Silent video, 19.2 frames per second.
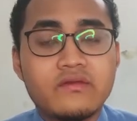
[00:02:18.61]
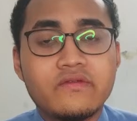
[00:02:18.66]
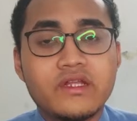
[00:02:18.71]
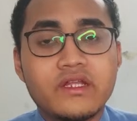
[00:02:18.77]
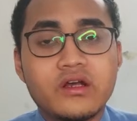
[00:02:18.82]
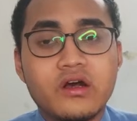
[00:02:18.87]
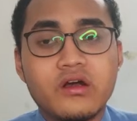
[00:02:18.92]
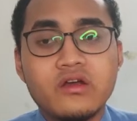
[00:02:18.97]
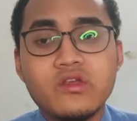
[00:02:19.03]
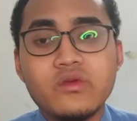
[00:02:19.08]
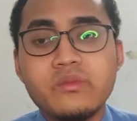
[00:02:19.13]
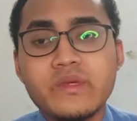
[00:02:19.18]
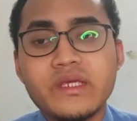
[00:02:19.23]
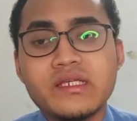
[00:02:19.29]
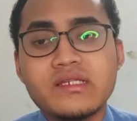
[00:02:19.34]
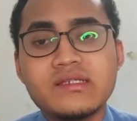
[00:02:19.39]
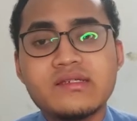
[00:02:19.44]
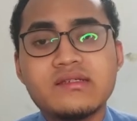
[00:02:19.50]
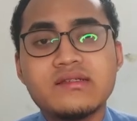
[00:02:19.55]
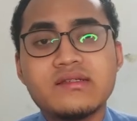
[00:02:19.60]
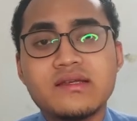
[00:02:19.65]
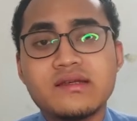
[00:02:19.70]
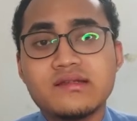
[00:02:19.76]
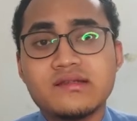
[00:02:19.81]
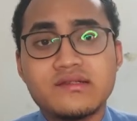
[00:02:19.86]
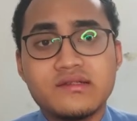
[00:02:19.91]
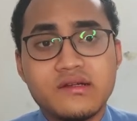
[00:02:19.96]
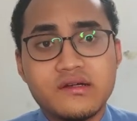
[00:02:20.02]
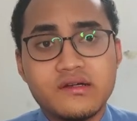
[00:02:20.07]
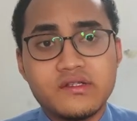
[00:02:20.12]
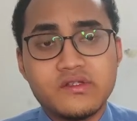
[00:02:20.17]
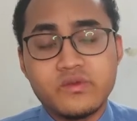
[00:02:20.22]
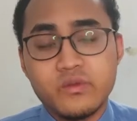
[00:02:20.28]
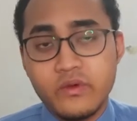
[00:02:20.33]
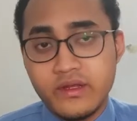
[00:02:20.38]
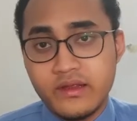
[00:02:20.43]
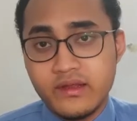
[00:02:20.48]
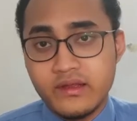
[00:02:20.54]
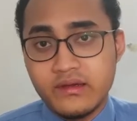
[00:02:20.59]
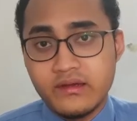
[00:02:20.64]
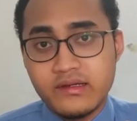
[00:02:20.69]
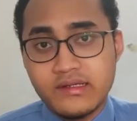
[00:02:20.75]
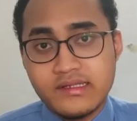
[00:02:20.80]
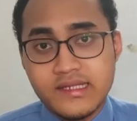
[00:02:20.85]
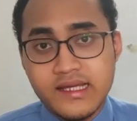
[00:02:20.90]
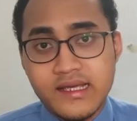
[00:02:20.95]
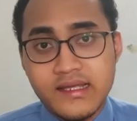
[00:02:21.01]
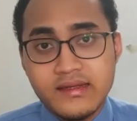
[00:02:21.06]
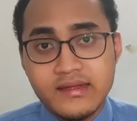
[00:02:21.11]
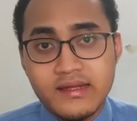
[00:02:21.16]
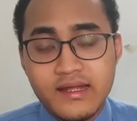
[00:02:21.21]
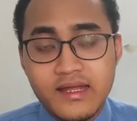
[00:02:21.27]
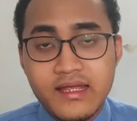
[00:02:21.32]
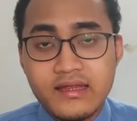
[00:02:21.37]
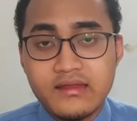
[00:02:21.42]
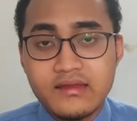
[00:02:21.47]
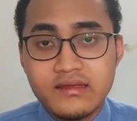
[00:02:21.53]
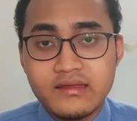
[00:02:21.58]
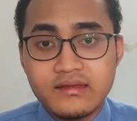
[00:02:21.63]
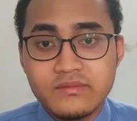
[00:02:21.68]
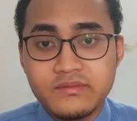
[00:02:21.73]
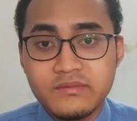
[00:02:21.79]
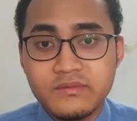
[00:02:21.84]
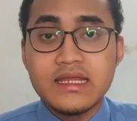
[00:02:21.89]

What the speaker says: of an occupation that starts with their assigned letter.